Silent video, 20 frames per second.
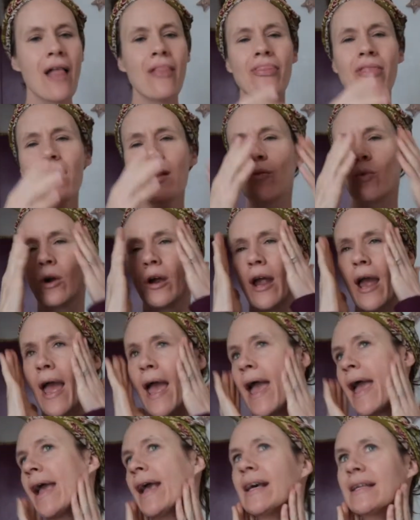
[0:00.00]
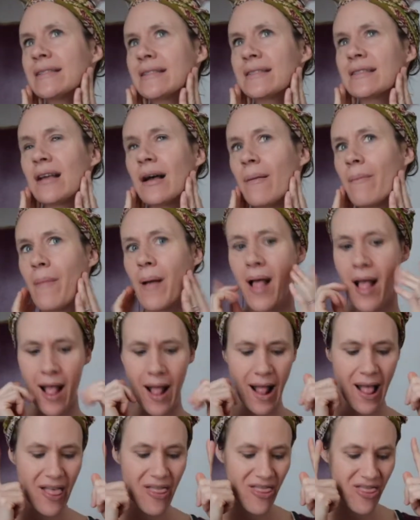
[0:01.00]
They were handsome.
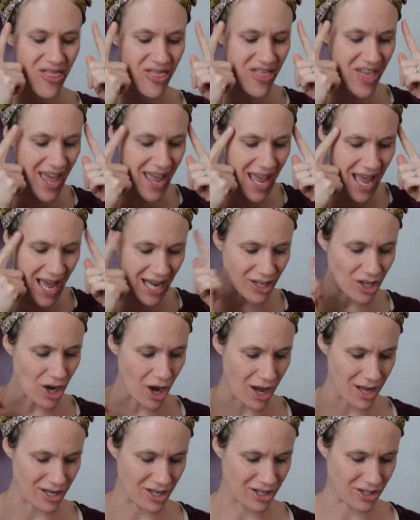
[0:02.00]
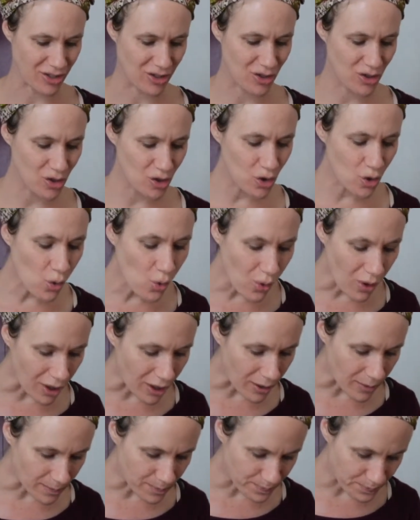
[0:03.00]
They had gone to
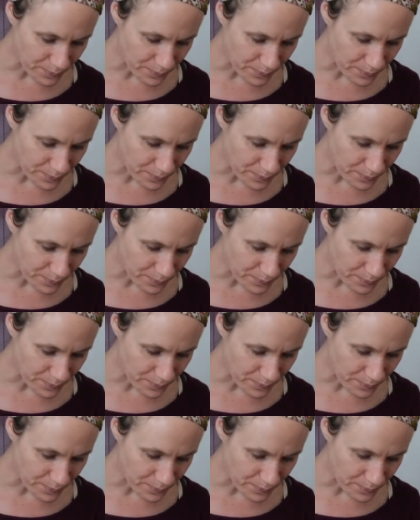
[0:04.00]
school.